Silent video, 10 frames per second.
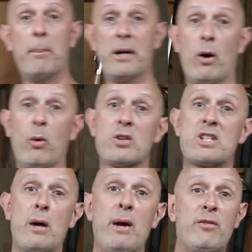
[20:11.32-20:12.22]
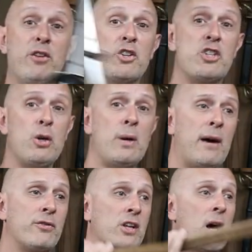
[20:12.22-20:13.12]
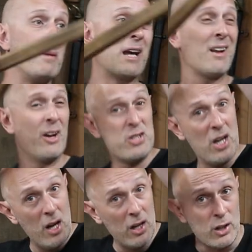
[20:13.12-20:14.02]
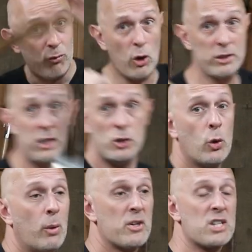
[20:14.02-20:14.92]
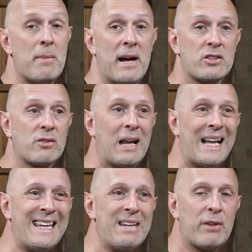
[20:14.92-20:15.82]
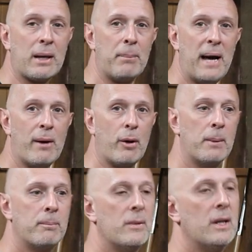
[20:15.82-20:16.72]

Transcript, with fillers: but also, if you do have to come in close, you've got an enormous amount of cleaving power.